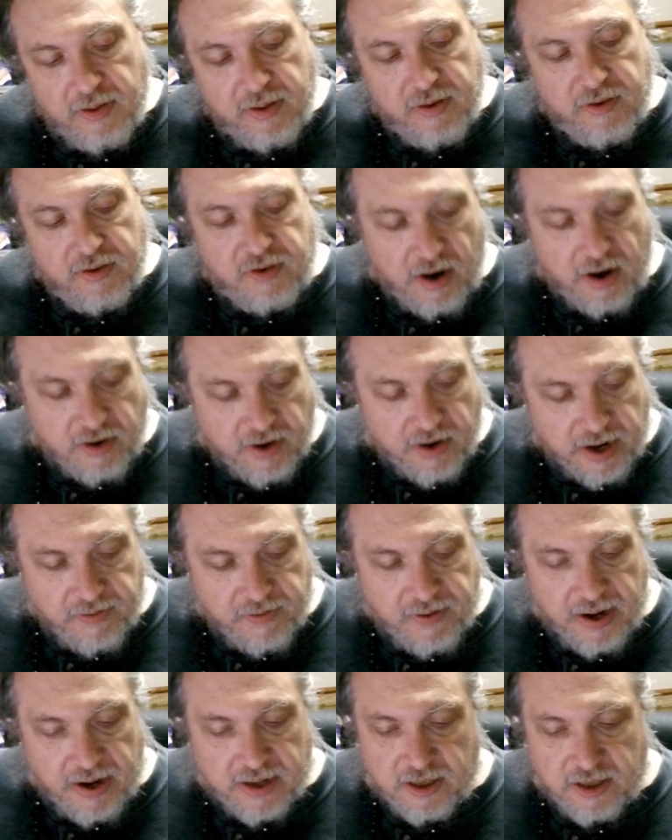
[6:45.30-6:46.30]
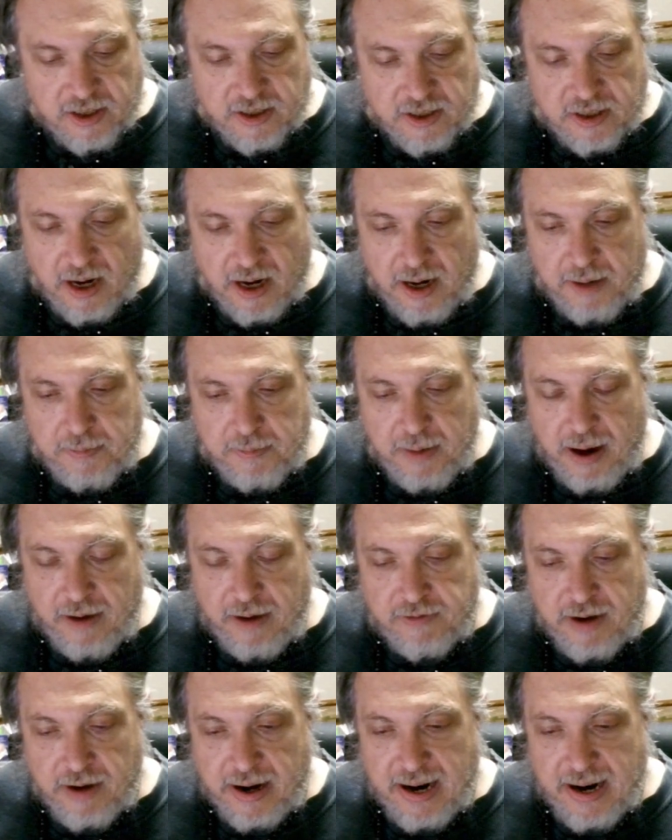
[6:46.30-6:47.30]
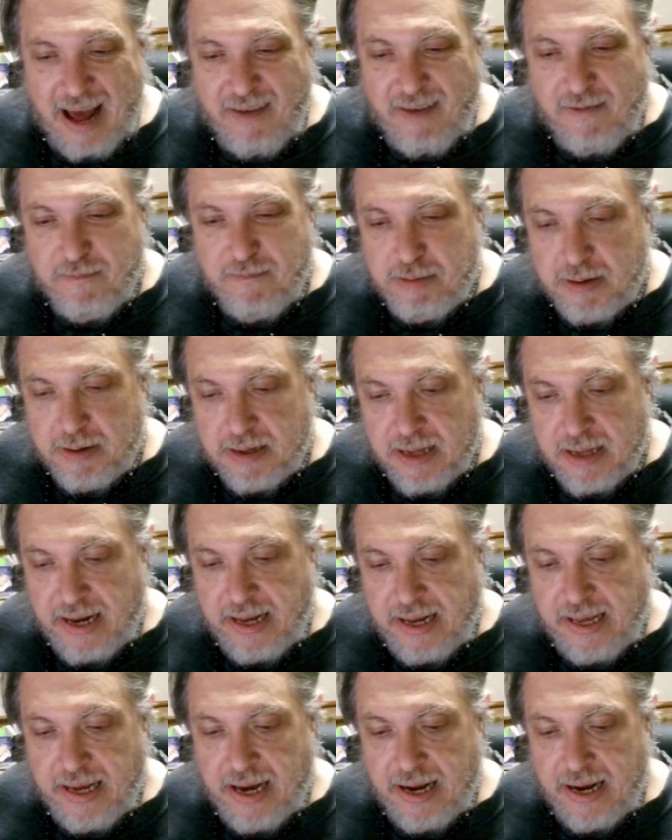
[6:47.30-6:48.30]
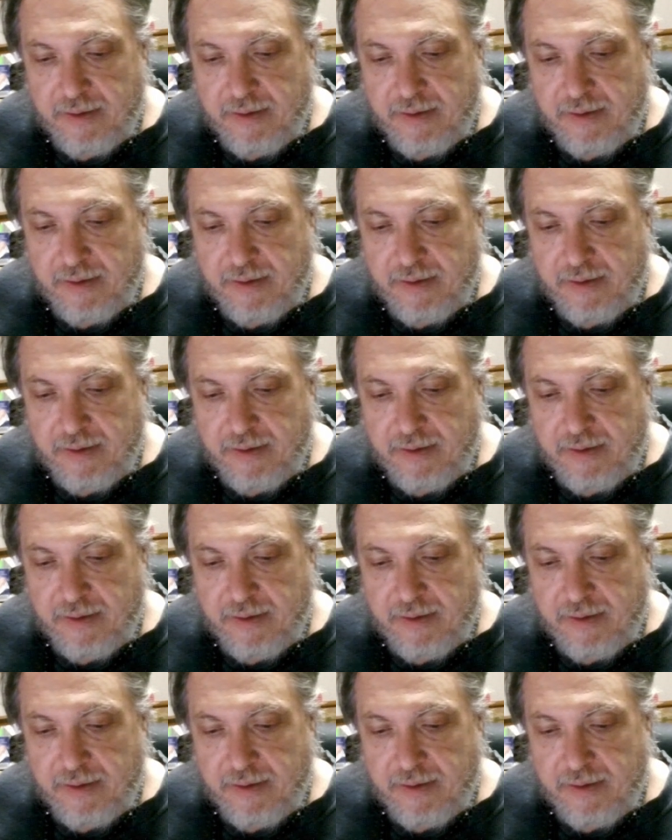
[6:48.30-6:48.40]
Star Trek Adventures, I've read it. I haven't played it yet.